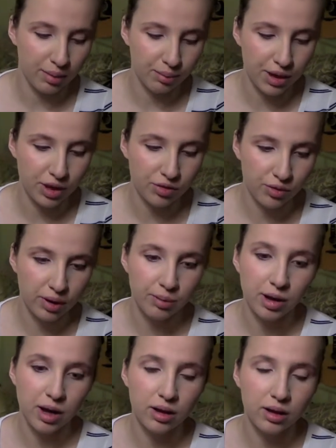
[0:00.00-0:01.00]
peach cream
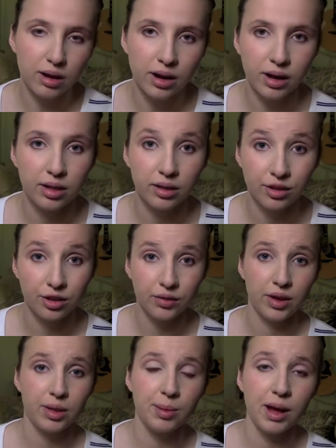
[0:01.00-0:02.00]
color in the Too
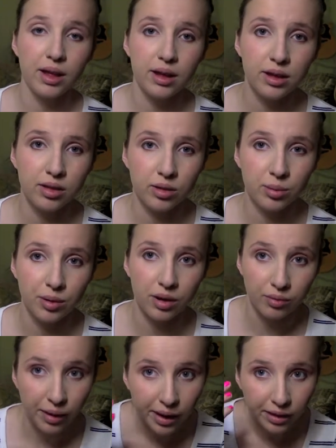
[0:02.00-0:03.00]
Faced palette to put
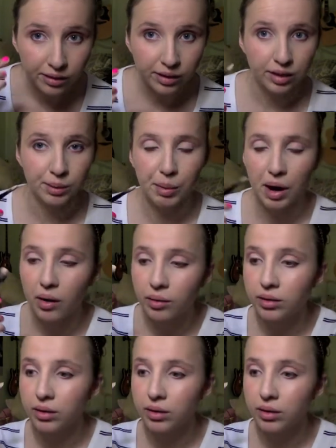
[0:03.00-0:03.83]
right underneath the brow.